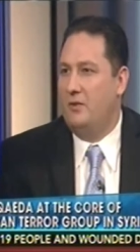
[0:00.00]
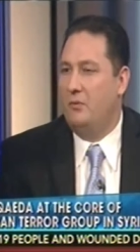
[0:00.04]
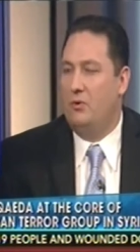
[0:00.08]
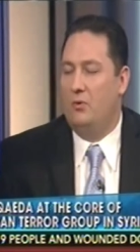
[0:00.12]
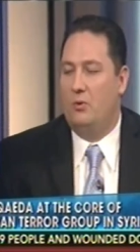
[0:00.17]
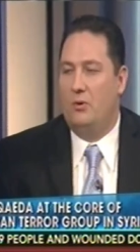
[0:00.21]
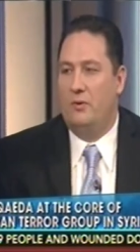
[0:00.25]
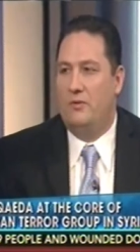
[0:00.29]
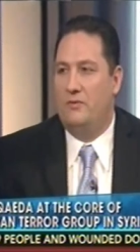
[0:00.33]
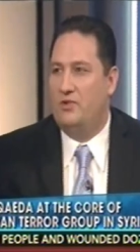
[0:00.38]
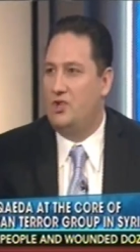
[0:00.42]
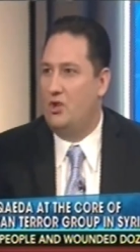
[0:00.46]

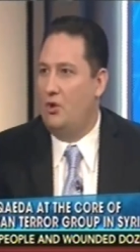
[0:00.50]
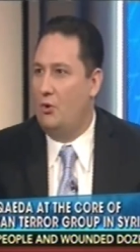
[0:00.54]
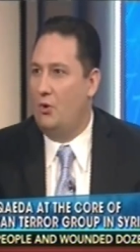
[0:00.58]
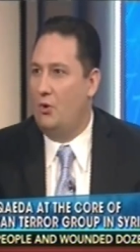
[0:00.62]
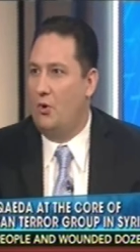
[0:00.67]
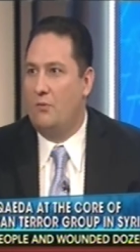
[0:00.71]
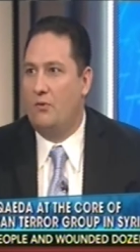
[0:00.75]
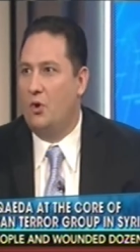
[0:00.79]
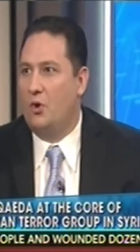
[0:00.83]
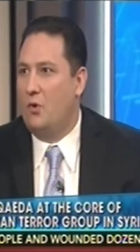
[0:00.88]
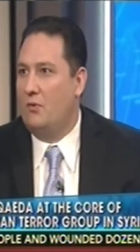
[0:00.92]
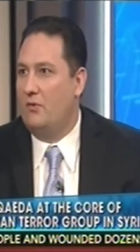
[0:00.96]
Well, what we've
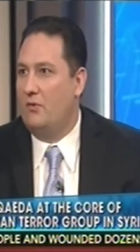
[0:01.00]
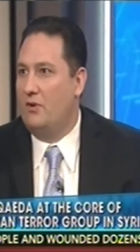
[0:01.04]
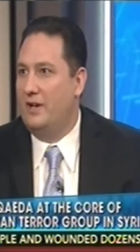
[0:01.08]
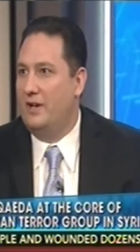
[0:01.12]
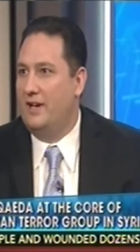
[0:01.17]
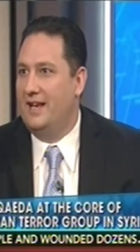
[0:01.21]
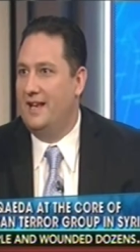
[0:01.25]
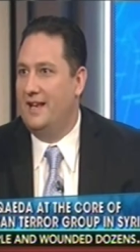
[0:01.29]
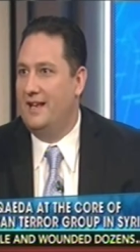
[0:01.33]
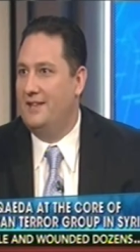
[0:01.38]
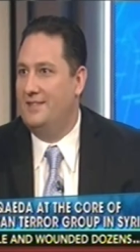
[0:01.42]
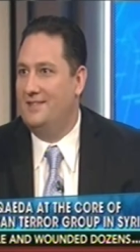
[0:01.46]
shown over and over
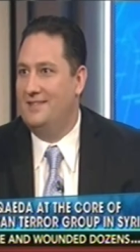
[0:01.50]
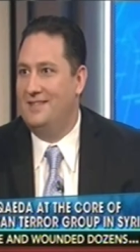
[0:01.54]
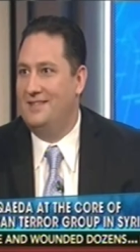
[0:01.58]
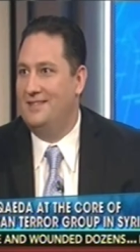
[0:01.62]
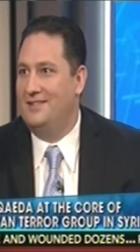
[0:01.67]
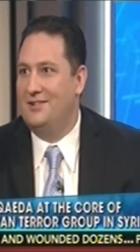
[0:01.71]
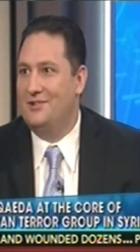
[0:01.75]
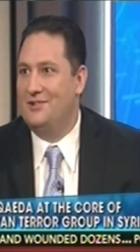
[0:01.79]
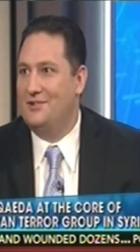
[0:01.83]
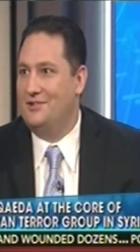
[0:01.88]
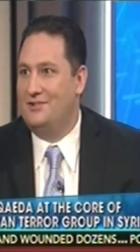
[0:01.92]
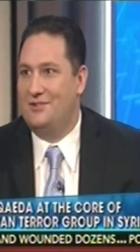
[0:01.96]
again is
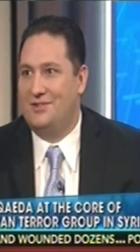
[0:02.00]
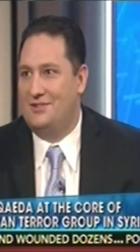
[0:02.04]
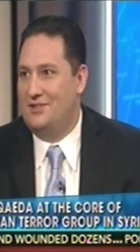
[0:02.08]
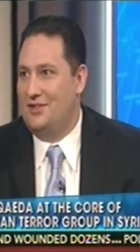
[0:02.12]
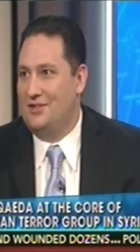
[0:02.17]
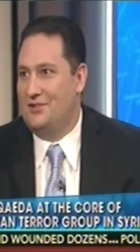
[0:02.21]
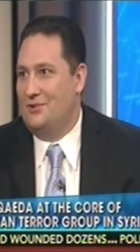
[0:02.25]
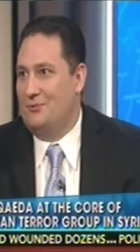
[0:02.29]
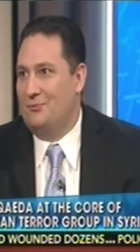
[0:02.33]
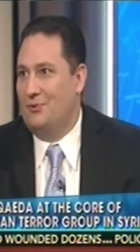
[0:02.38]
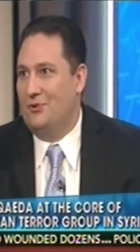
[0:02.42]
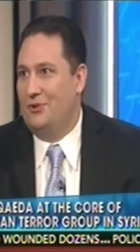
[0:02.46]
that there's this
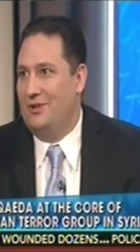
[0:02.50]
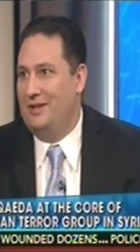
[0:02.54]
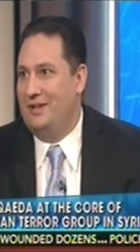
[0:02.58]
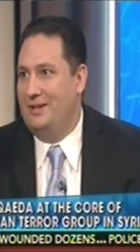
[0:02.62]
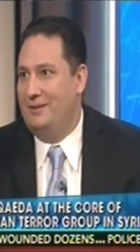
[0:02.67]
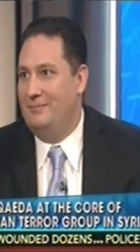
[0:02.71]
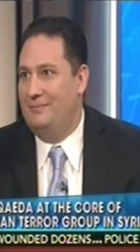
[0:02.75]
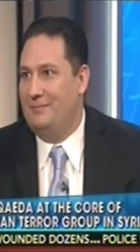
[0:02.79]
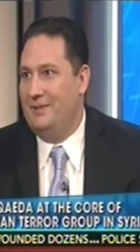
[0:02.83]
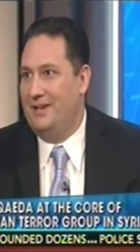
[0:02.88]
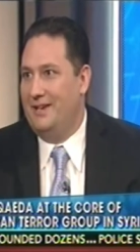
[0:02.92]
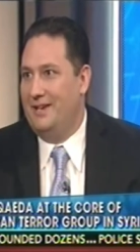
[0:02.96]
doesn't
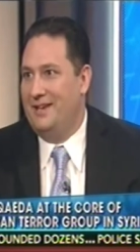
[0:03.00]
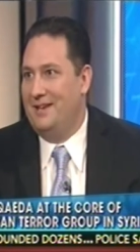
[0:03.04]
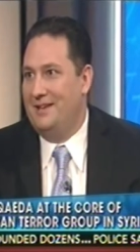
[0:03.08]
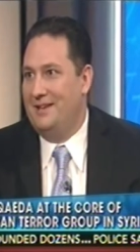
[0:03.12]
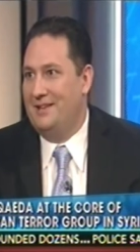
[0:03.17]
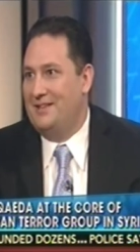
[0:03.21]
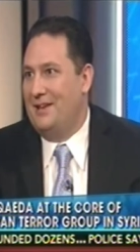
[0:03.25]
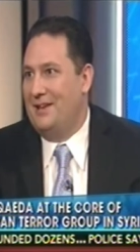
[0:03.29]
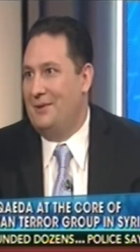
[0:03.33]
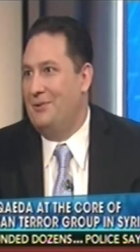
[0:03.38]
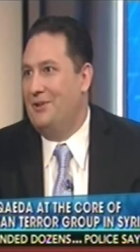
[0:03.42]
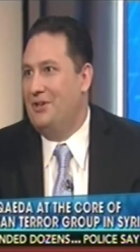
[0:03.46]
really
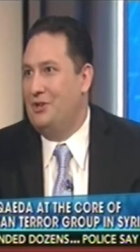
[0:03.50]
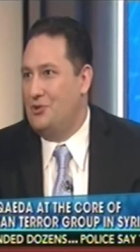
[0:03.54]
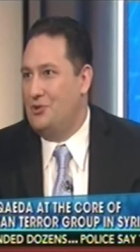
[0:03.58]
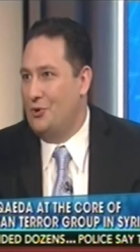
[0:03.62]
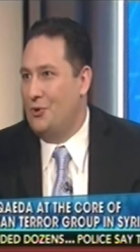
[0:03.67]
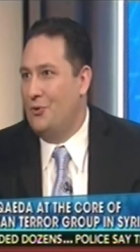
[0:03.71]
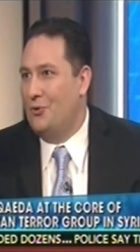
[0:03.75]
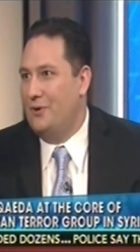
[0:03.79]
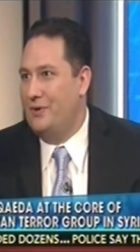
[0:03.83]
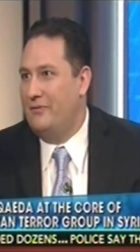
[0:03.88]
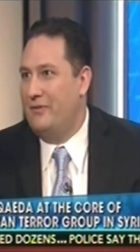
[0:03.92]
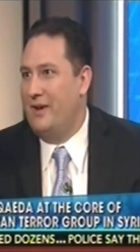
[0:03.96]
it's not really
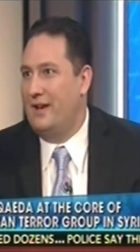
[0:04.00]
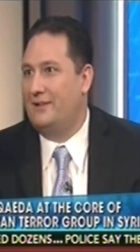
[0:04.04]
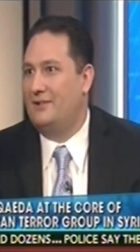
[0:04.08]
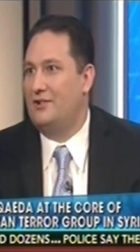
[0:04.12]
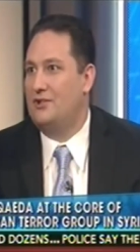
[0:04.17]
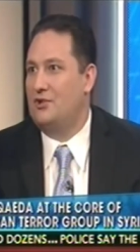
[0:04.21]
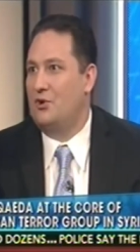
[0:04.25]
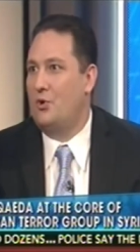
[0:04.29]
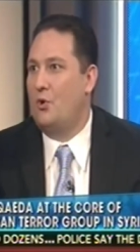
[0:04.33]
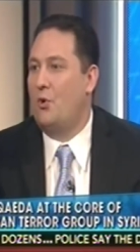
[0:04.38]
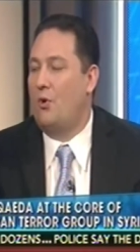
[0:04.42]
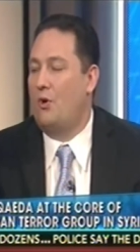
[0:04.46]
true. In
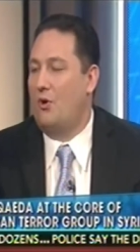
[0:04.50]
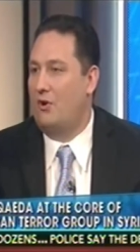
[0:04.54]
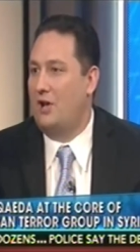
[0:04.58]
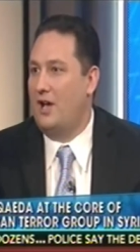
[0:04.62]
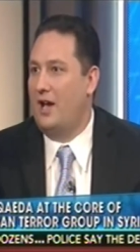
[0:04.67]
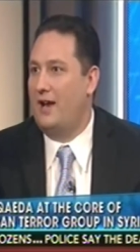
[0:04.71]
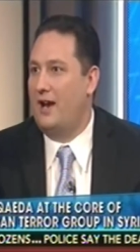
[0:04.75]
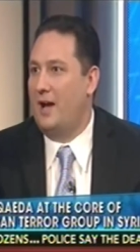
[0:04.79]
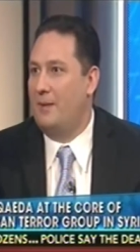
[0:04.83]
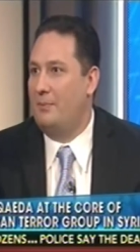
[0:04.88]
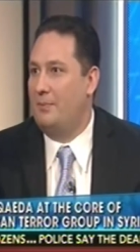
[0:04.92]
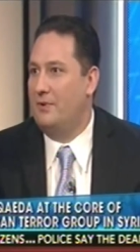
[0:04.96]
fact, there's core Al
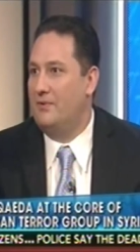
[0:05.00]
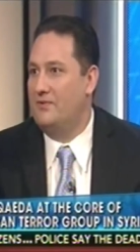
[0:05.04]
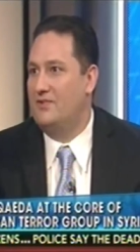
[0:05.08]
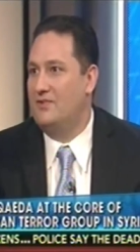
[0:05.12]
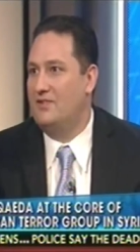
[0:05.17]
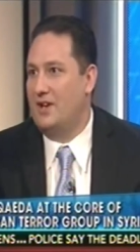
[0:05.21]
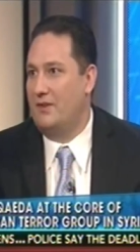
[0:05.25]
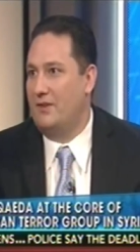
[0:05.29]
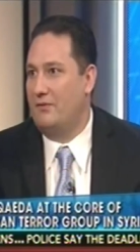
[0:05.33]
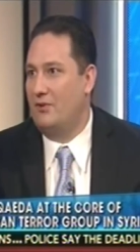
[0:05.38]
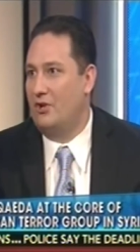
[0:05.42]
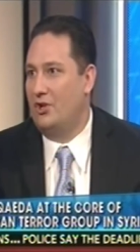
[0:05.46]
Qaeda
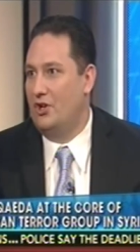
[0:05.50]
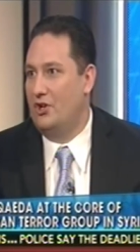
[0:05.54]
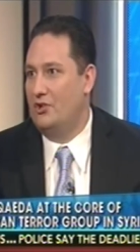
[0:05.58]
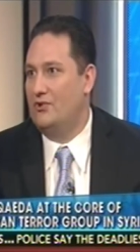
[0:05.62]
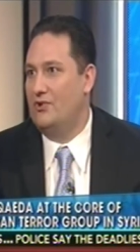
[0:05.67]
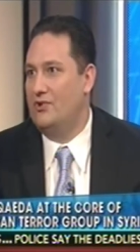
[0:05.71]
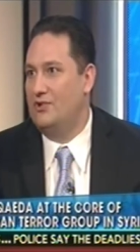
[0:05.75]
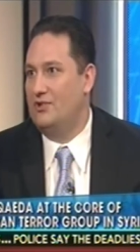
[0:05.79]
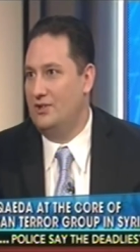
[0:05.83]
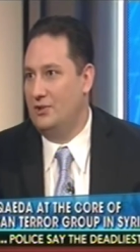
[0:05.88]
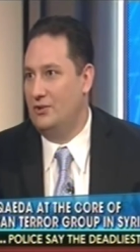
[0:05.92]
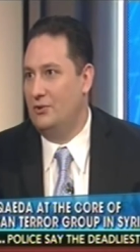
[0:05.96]
operatives in several
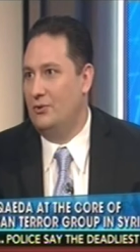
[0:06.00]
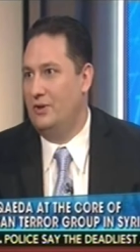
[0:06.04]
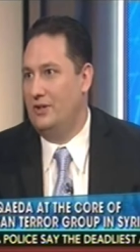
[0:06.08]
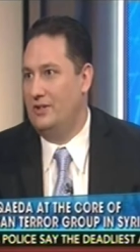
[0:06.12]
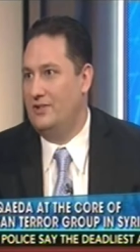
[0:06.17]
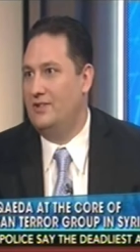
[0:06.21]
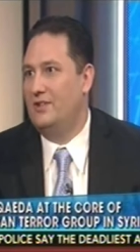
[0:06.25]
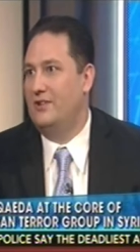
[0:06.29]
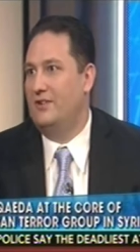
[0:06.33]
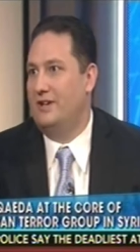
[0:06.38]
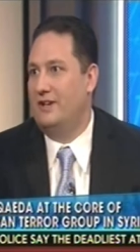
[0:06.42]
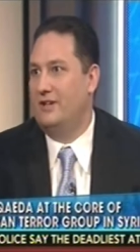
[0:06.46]
countries,
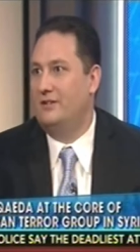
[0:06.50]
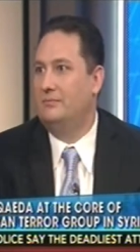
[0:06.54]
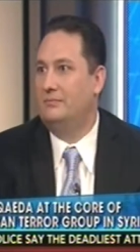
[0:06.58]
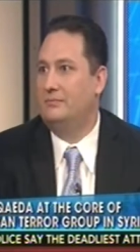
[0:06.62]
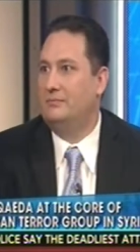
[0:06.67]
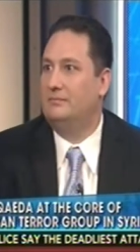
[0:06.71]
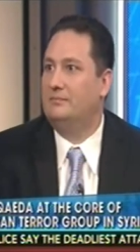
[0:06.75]
including Syria.